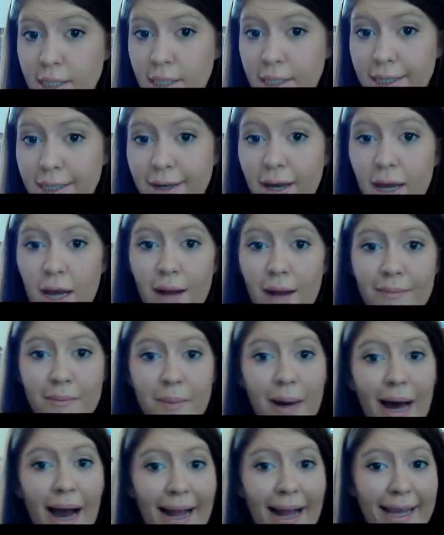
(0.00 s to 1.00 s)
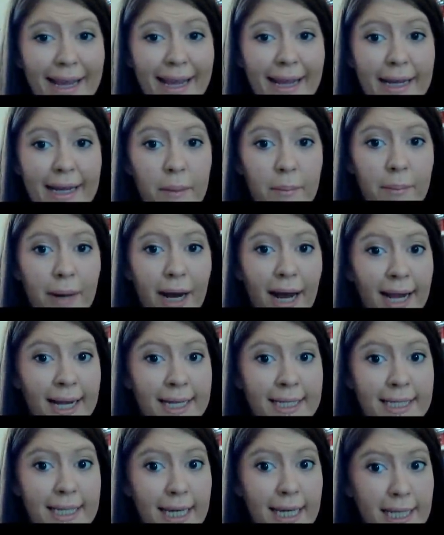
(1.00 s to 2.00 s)
good, but I can't buy
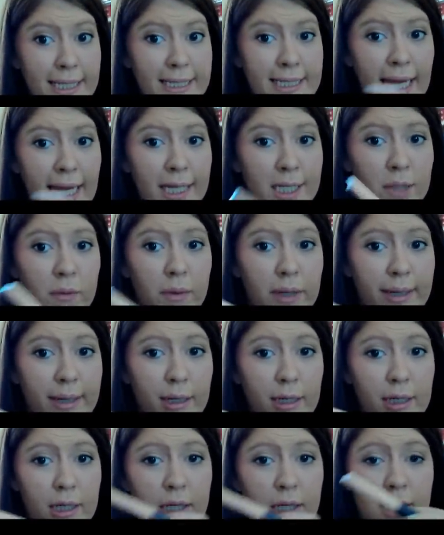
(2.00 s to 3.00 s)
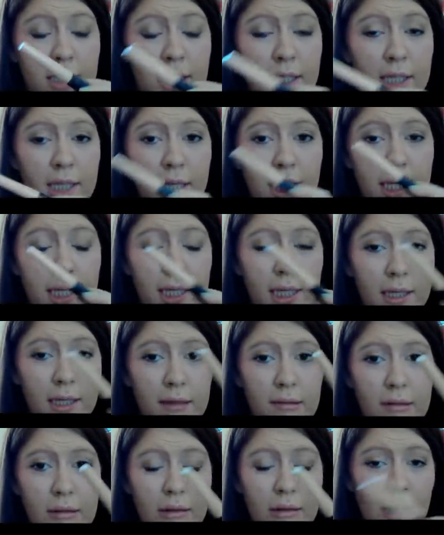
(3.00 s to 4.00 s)
NYX anywhere
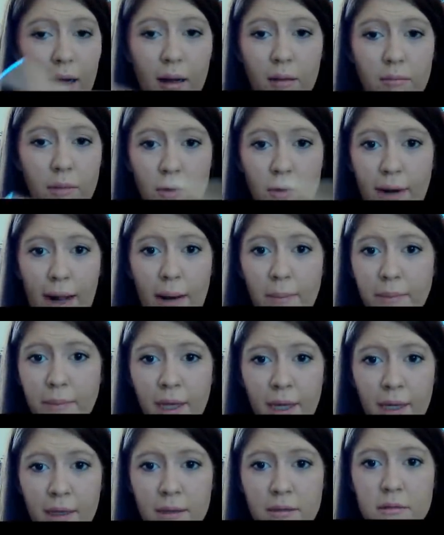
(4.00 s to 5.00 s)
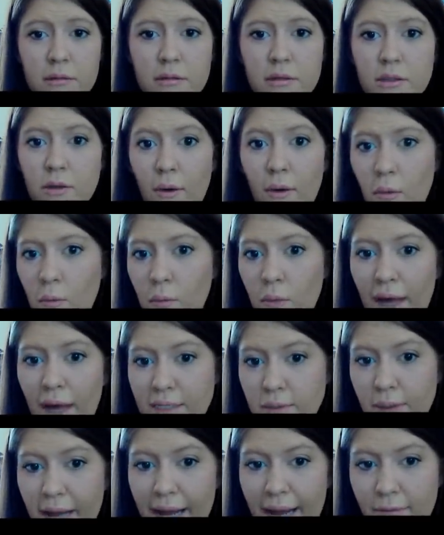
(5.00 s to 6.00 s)
around me, so
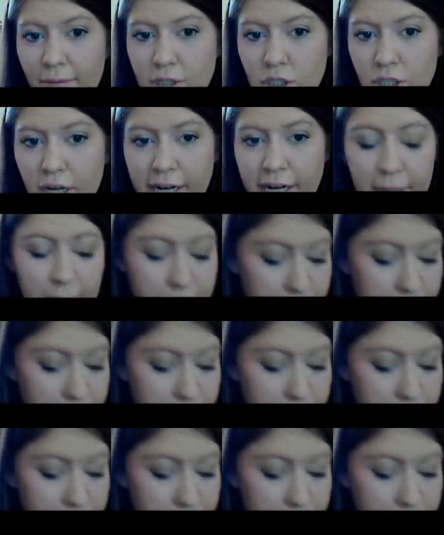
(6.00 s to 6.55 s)
that's why I haven't tried it.